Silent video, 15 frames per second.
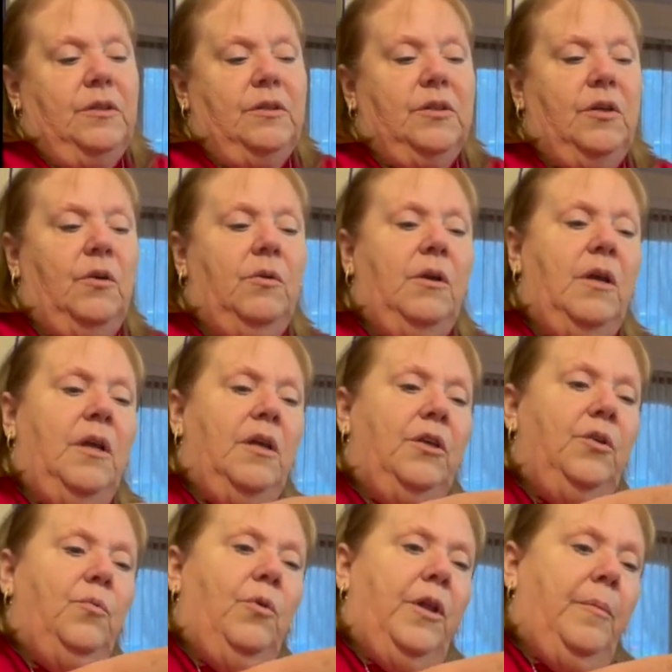So
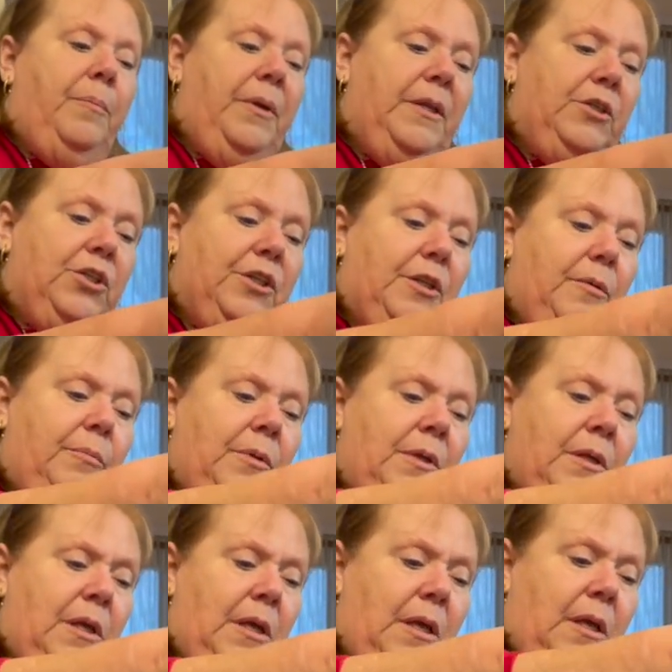you wanna pinch them,
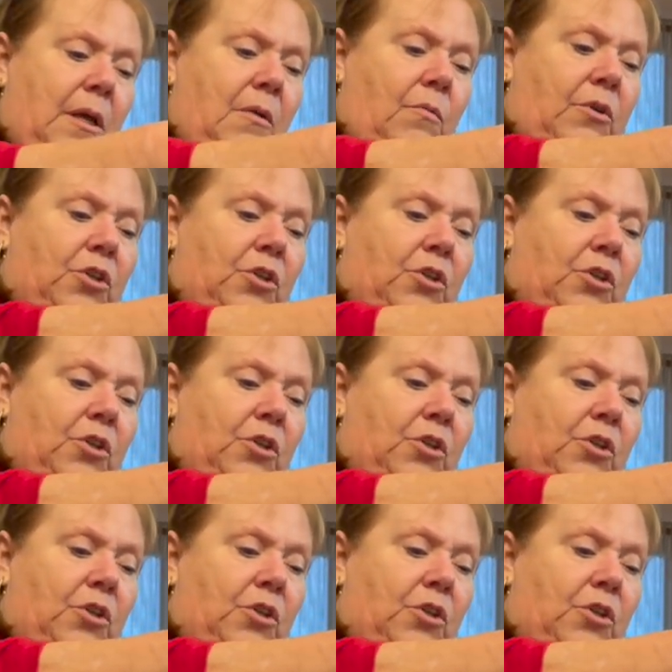which